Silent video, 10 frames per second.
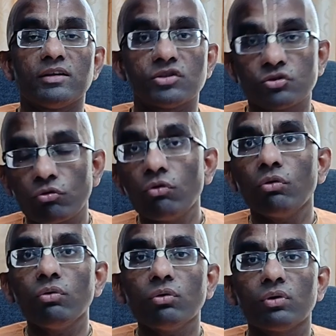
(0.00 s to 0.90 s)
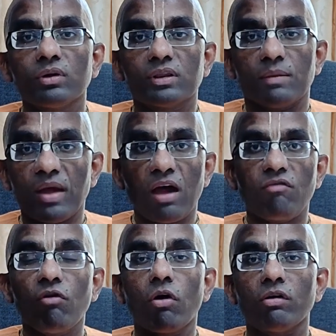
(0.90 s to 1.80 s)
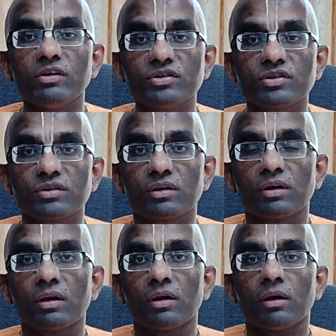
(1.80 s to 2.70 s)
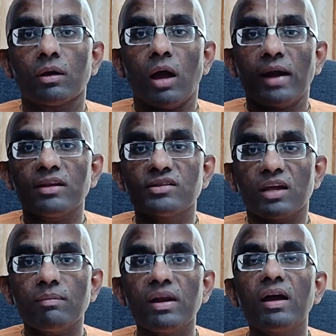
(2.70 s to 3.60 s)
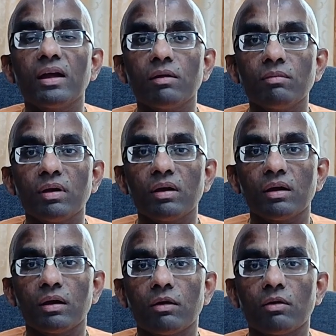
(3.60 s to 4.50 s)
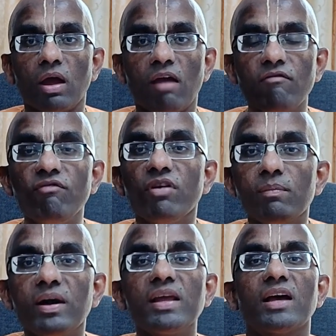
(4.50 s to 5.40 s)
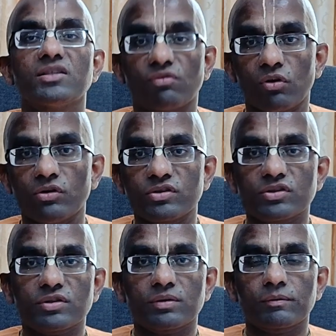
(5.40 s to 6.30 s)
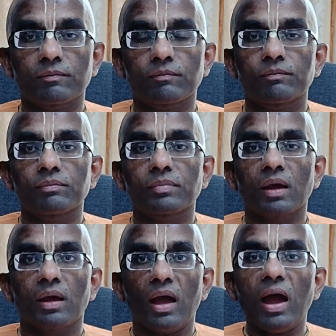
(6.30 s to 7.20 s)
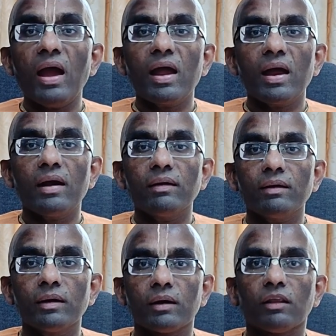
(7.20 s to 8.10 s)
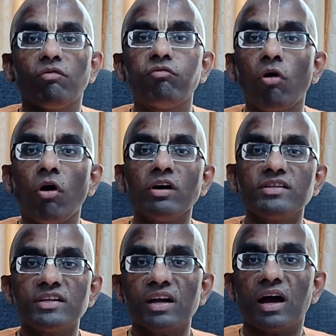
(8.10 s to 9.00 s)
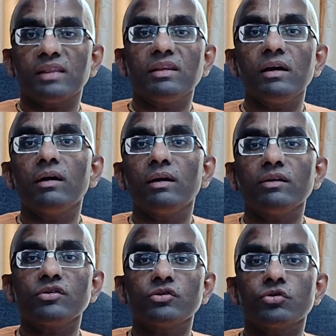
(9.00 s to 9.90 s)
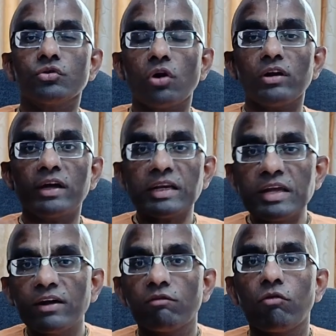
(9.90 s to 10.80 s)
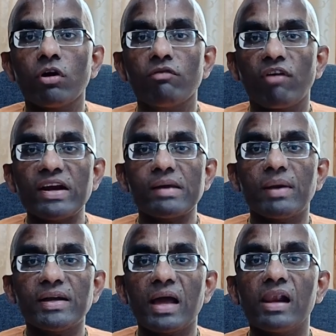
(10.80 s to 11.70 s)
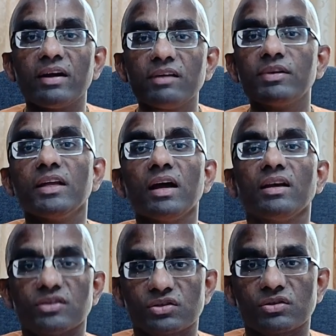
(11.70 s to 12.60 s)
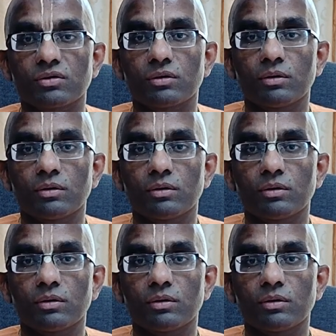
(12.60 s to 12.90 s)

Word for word: It's true, they may have faults. At the same time, everybody has faults. And the faults in others should not create a fault finding mentality within us.